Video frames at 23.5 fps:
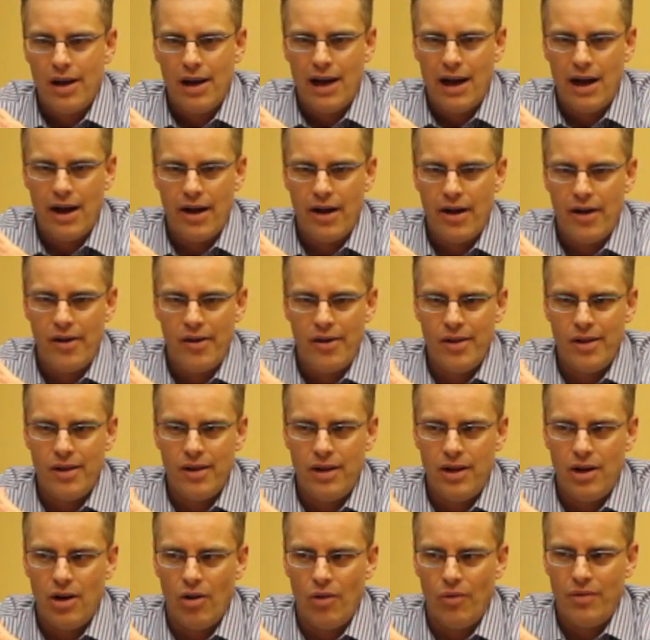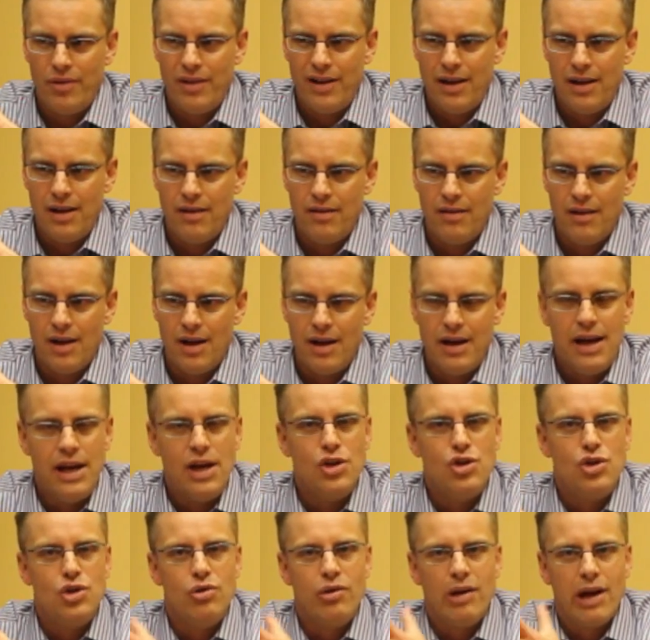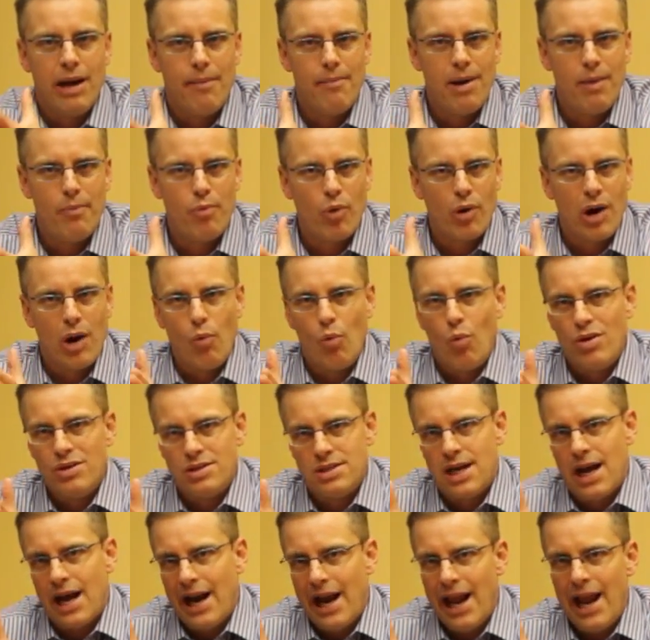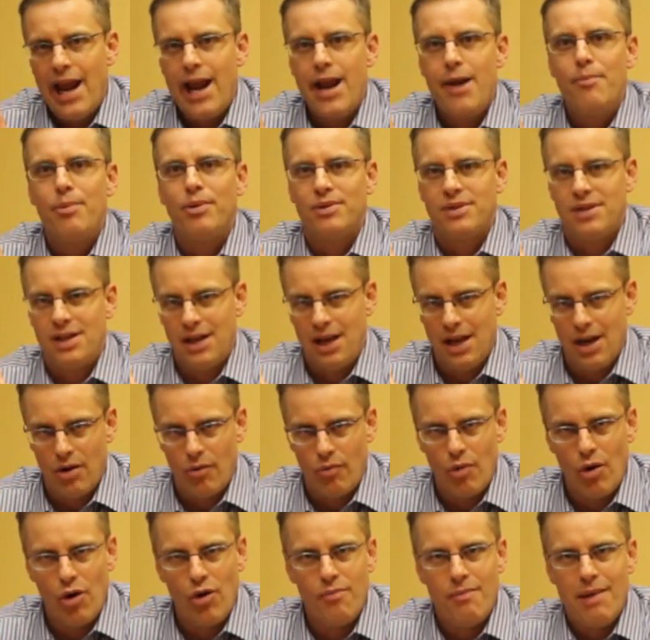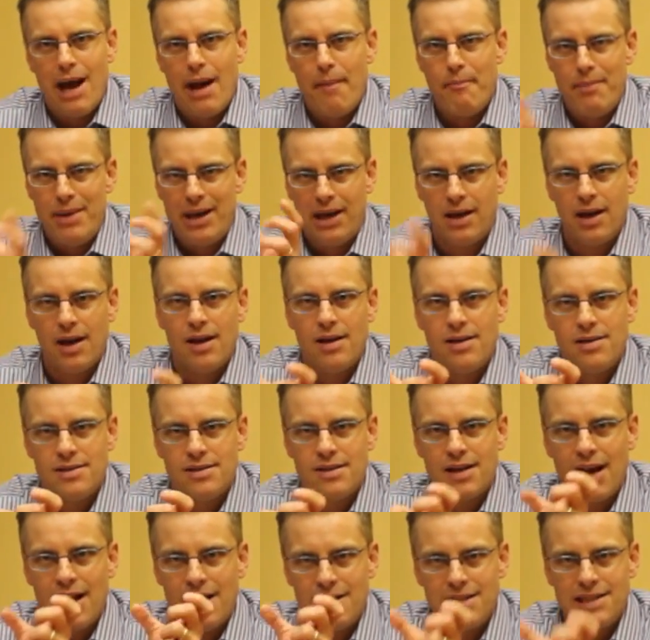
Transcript: an issue come up where I was not able to get a roadmap because I